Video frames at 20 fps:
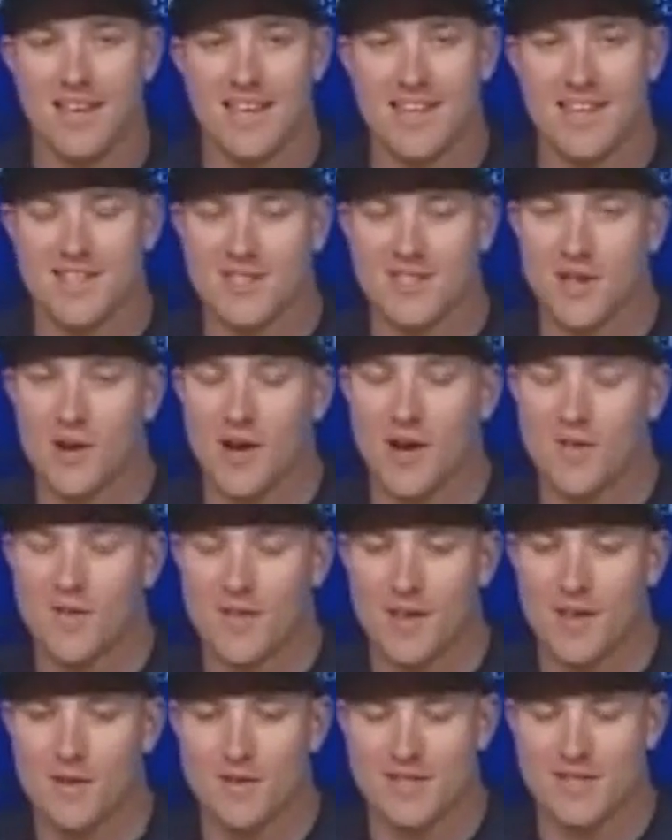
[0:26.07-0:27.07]
And so
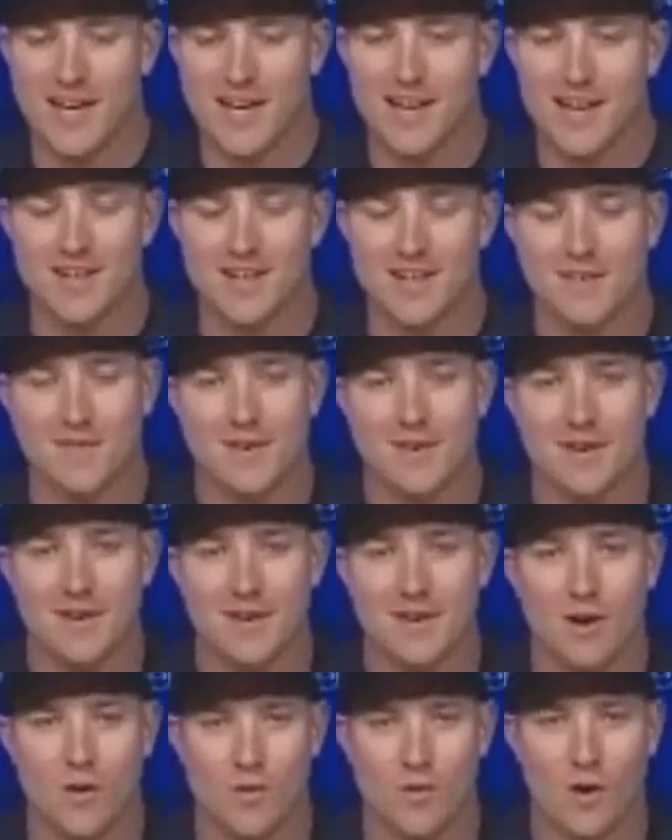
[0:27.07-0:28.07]
everything was kind of
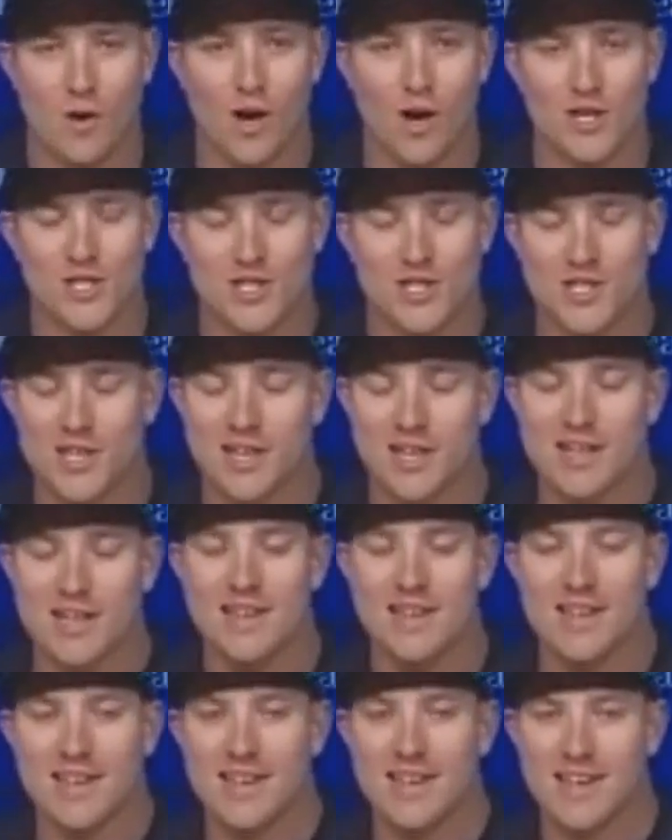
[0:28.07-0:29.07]
a rush
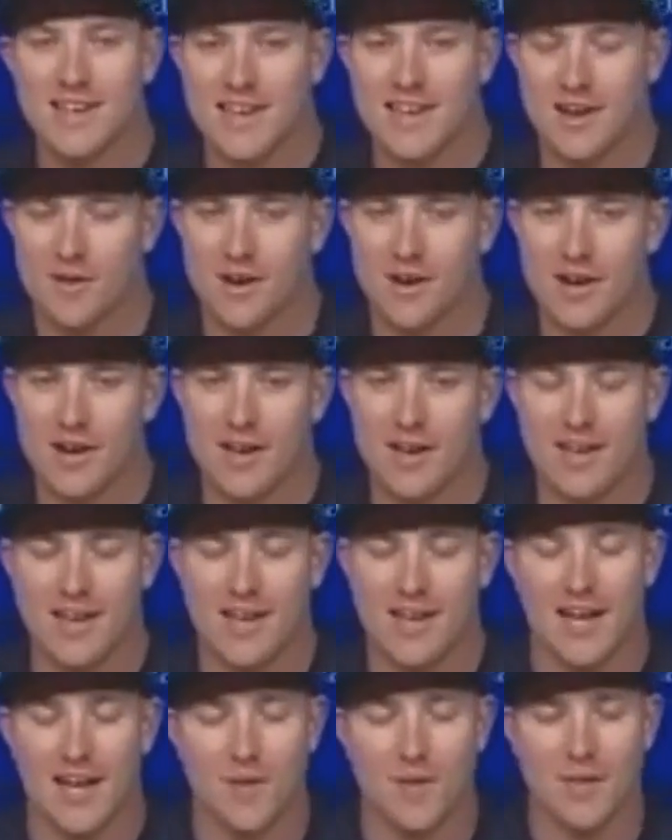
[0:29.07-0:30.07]
to get ready and
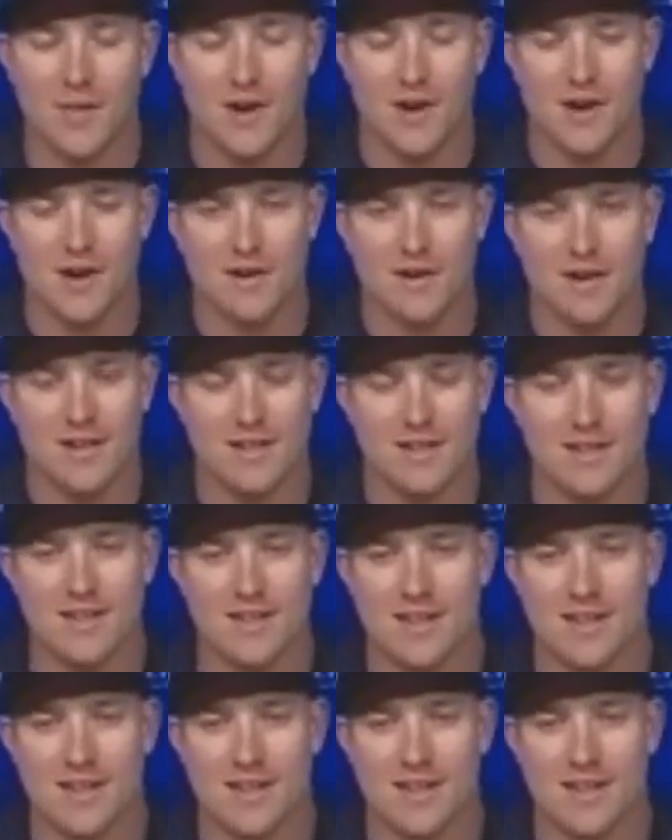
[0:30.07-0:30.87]
get out there and,